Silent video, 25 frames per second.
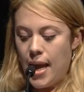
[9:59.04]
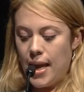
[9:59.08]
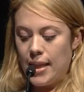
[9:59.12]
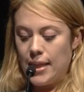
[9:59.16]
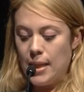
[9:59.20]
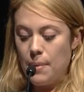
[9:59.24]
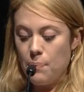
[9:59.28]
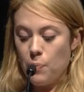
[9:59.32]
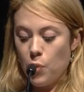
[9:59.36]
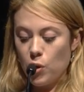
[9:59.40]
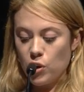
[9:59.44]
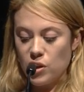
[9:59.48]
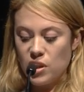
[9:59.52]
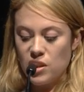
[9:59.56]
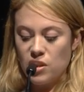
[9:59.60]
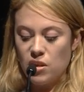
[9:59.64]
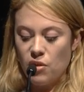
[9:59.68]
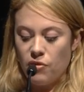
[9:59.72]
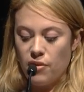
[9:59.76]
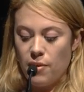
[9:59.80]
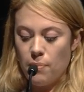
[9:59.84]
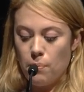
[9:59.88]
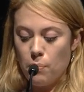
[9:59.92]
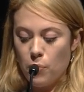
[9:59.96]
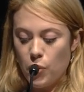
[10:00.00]
The importance
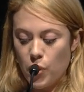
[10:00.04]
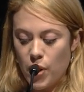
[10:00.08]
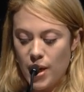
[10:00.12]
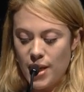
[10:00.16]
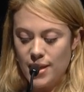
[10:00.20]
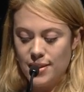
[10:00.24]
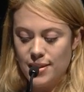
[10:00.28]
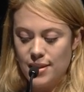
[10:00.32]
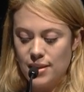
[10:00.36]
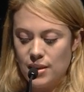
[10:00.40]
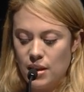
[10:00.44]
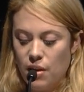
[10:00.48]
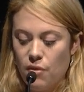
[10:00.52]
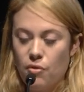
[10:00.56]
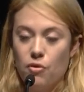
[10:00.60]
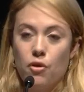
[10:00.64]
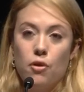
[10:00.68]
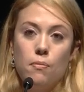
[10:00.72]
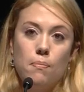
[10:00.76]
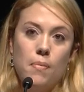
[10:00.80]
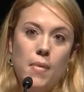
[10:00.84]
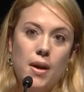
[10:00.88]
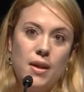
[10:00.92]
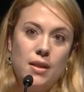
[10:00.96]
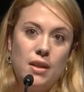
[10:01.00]
of embracing the
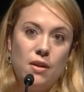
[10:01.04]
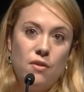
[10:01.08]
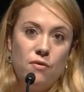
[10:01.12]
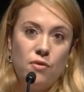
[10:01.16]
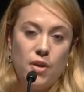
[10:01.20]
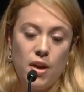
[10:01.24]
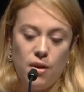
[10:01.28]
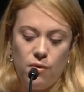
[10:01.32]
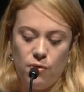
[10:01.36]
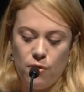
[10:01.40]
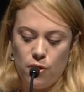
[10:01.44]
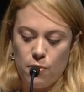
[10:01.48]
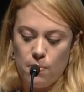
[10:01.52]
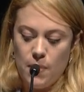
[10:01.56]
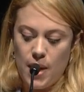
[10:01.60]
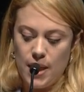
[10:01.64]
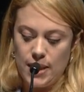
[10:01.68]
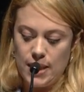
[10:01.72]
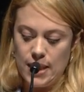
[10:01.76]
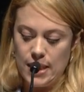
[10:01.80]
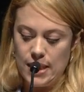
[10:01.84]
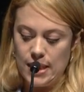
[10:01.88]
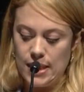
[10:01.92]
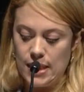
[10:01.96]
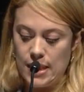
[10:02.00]

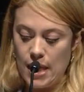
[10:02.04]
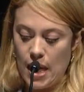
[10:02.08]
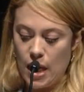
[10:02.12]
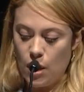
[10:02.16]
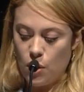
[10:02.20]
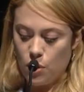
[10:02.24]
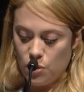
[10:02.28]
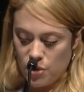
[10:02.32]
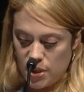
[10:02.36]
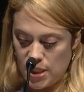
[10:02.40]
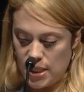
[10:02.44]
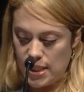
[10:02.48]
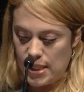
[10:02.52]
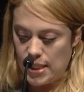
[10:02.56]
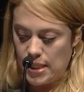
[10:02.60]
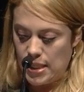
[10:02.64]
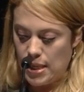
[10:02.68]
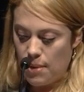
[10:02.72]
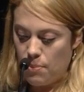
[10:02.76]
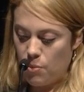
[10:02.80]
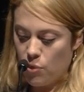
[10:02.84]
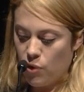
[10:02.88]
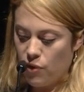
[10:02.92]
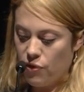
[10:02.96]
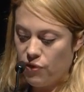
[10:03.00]
informatics
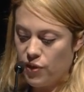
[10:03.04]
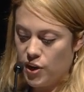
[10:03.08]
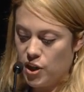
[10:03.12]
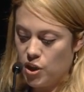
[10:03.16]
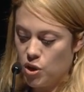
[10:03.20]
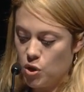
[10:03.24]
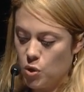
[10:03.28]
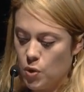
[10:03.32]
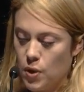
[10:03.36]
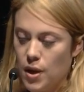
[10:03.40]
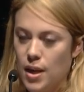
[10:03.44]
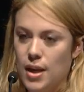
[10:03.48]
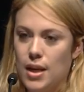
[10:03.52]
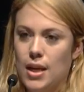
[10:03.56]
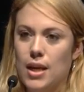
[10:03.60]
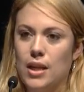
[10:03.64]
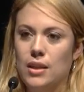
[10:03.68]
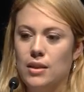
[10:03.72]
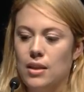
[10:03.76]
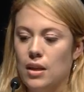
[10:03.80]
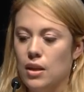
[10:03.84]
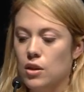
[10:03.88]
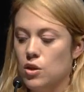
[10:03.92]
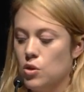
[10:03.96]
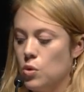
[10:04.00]
ecosystem referred to the
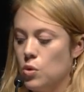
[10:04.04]
need